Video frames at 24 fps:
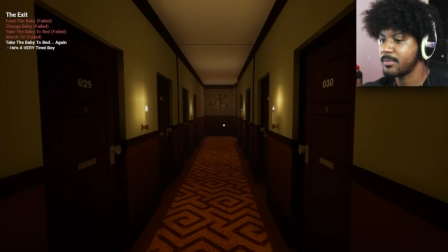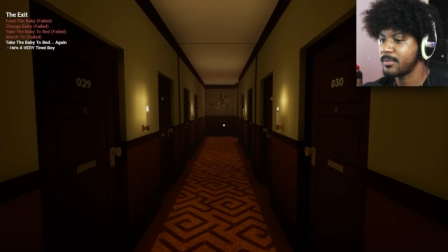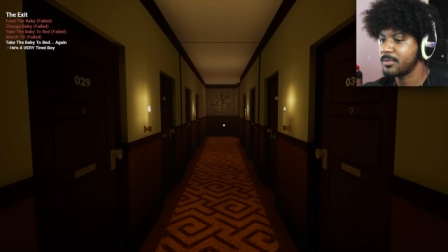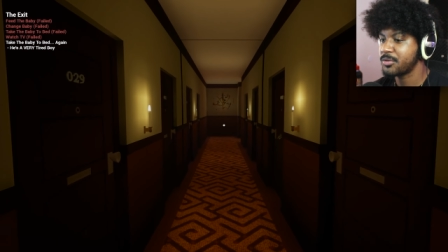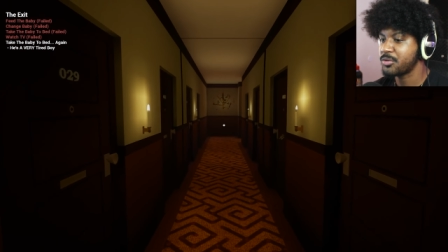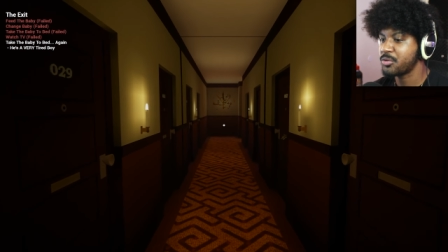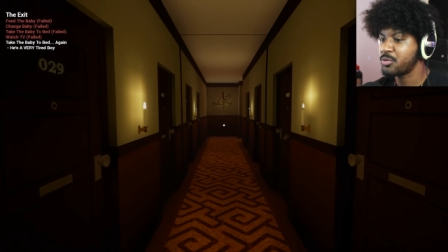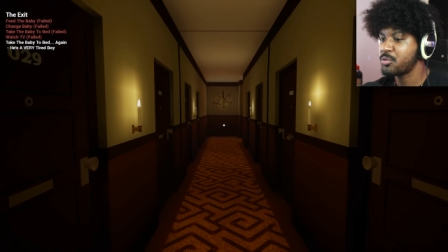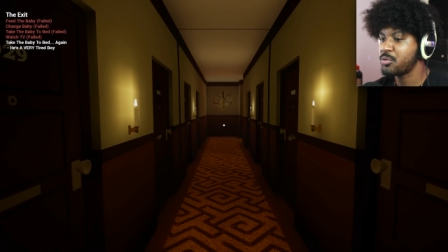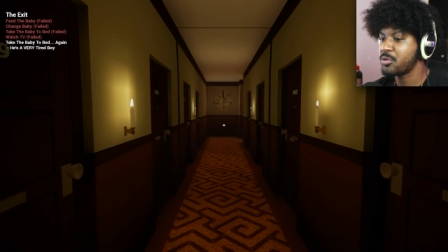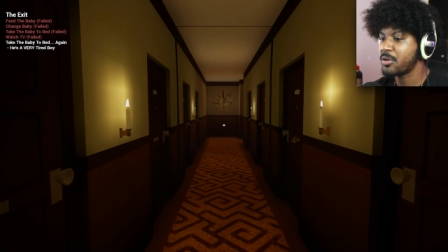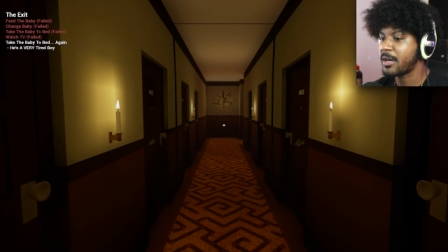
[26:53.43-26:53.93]

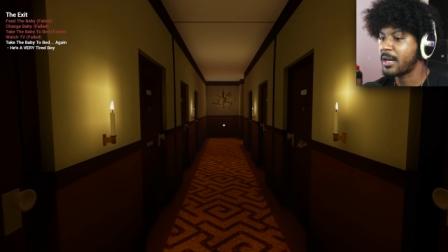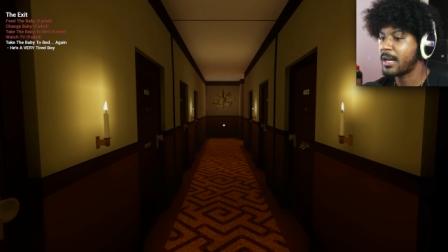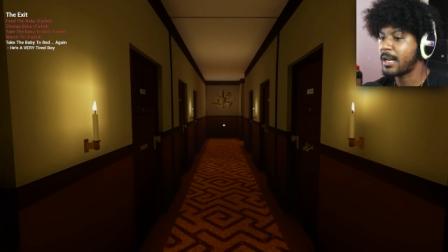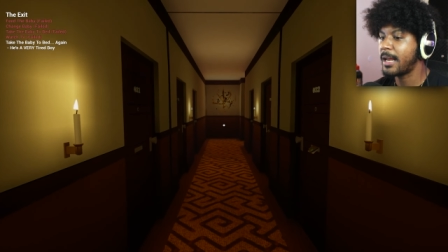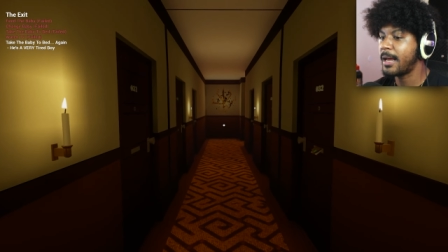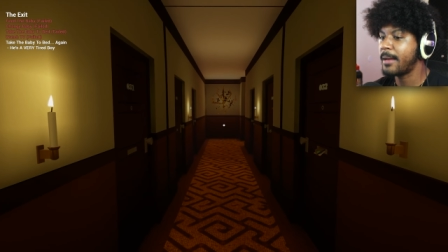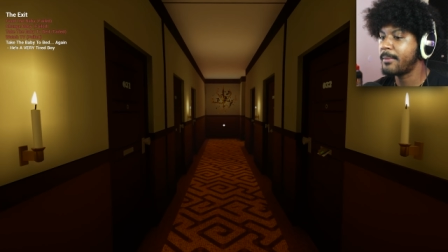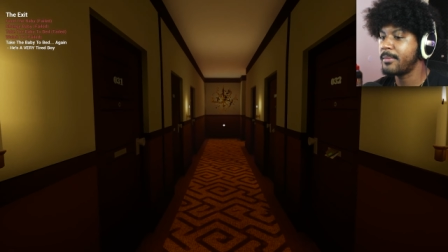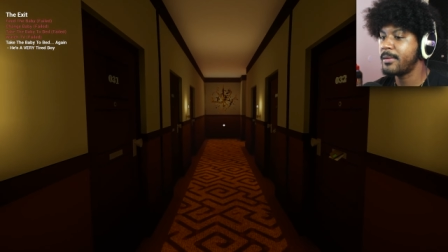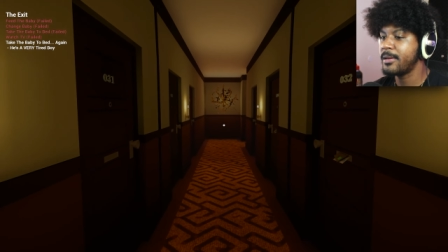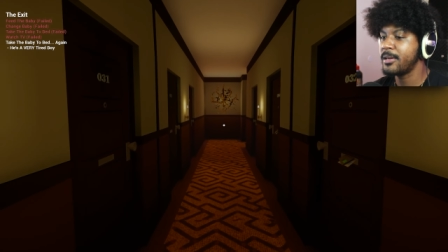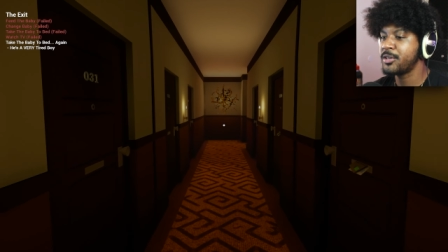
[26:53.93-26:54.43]
so you can
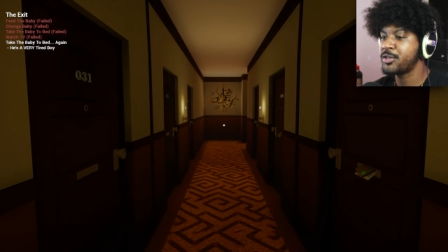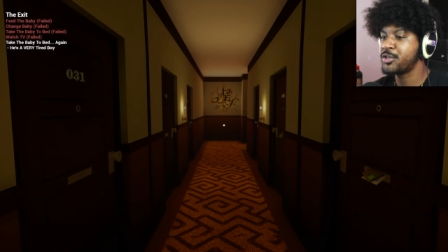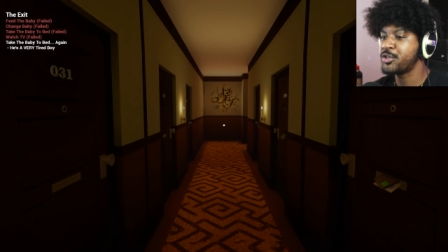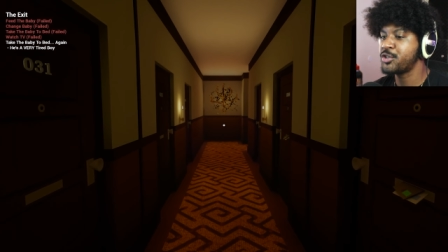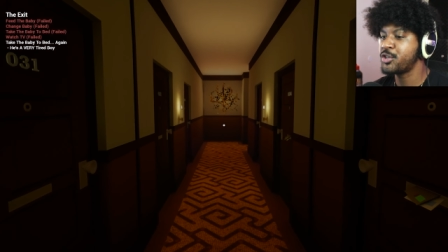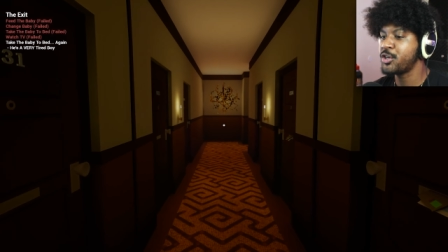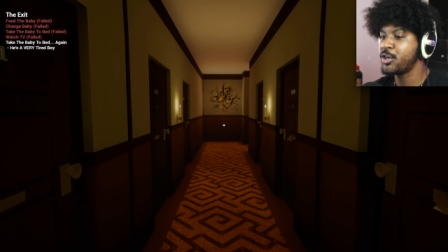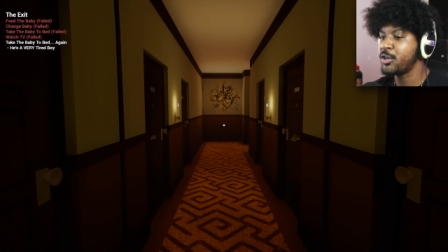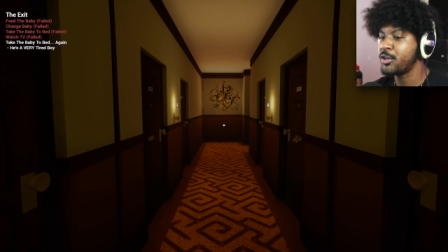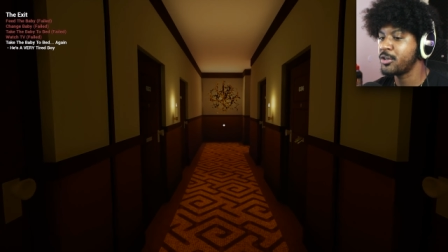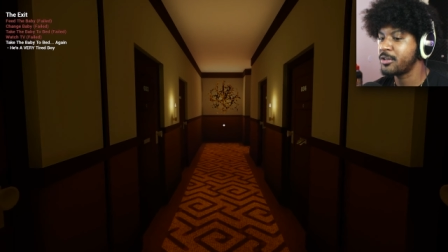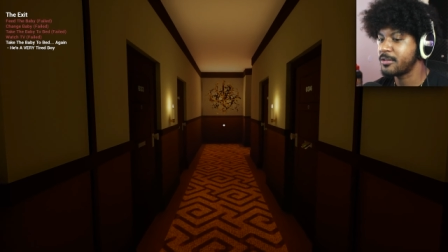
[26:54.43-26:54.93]
clap these
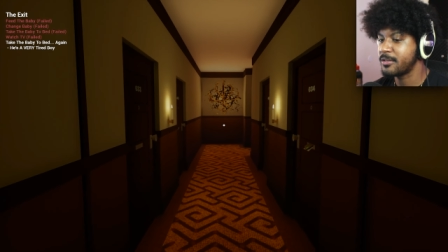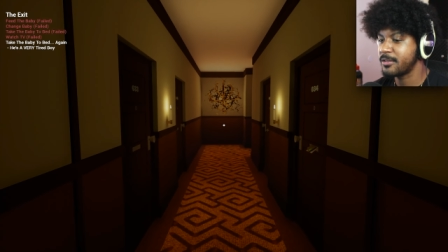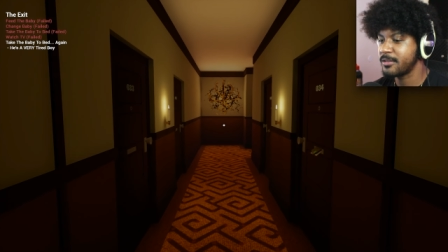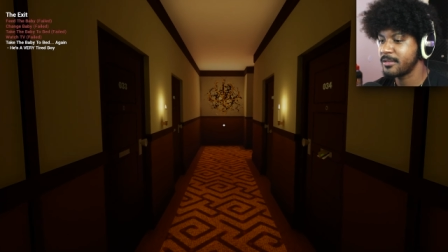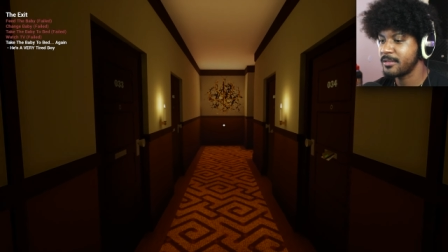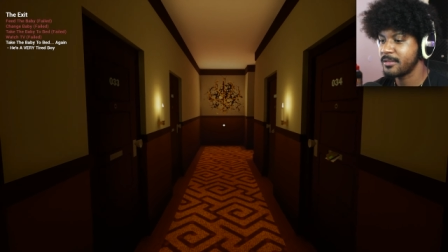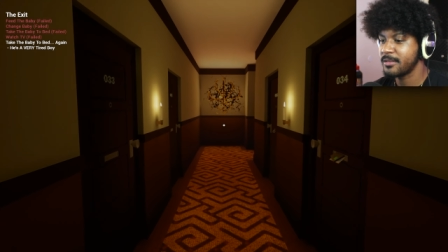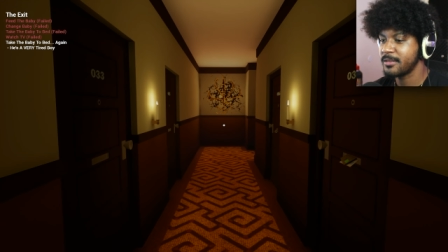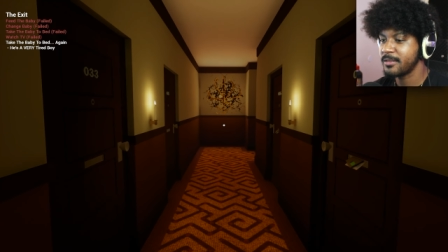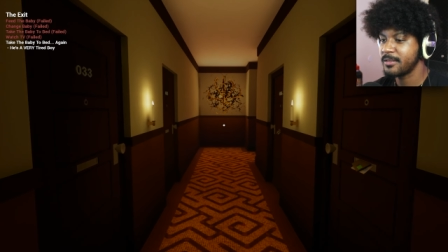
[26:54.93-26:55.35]
cheeks.